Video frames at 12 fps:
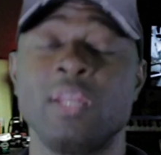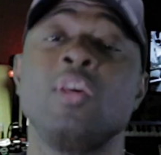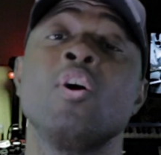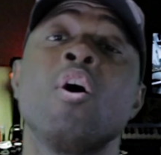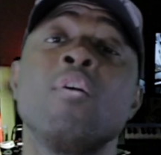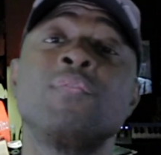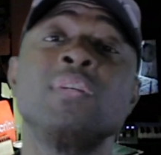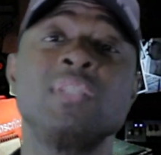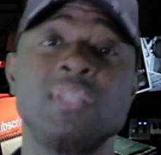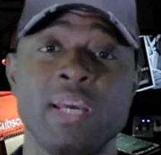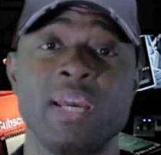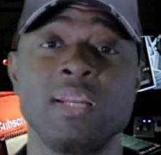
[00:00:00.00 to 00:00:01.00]
They often
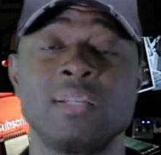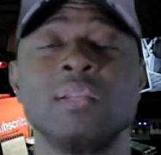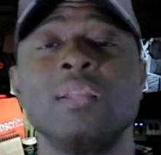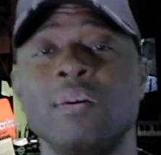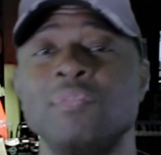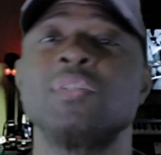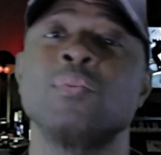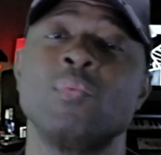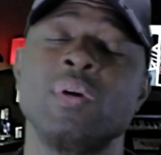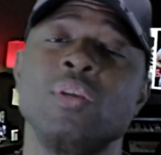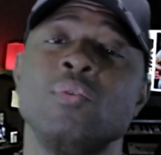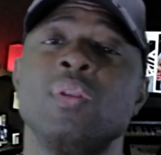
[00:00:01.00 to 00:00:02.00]
say to love
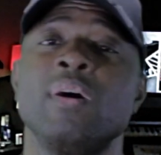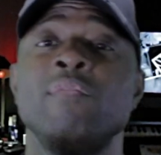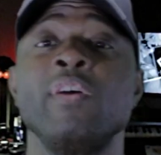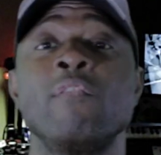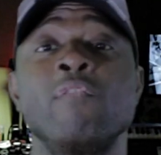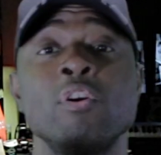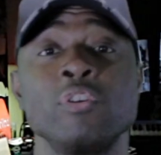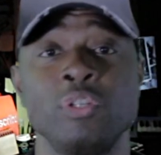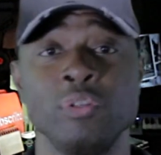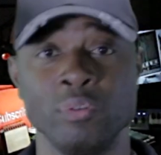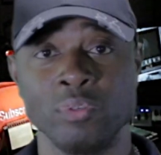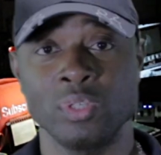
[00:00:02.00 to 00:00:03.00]
someone, you love their
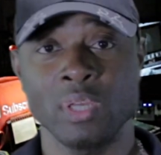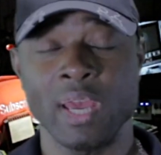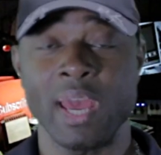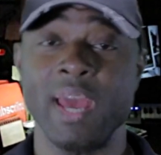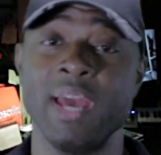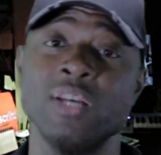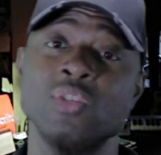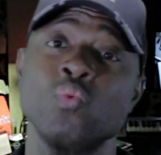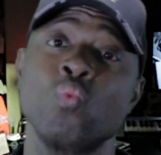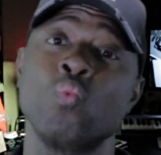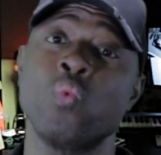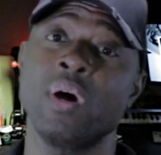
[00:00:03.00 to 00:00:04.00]
virtues as
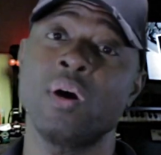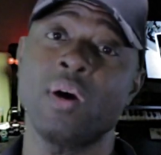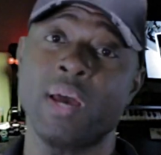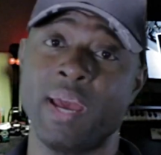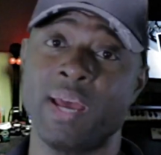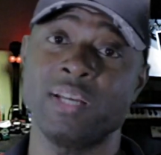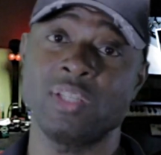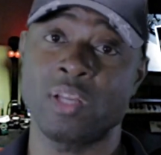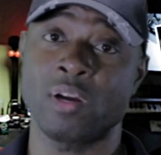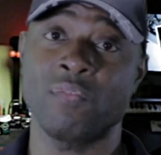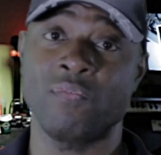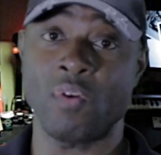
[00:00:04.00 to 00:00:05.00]
well as
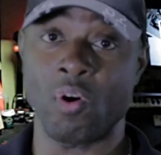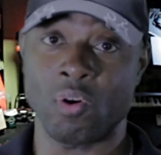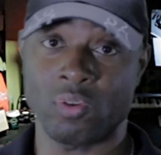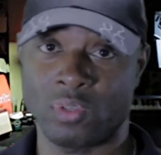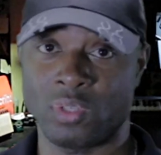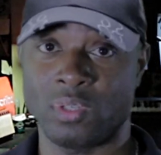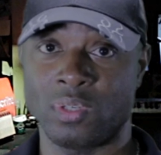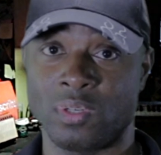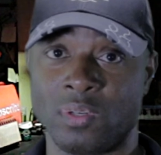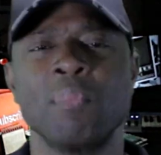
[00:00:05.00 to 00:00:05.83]
their faults.